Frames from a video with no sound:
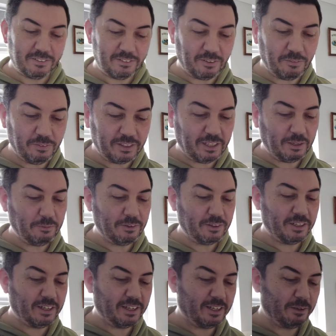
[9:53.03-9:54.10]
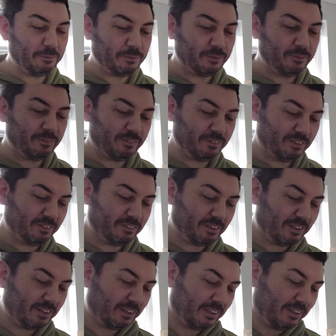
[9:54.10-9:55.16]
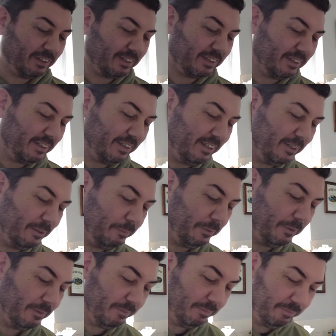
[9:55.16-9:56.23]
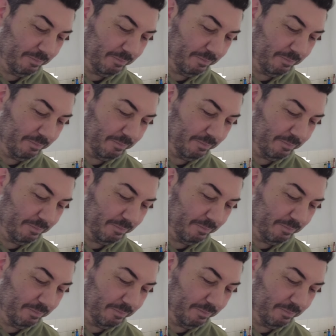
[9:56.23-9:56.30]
don't want to keep looking at it but it's like I can't help it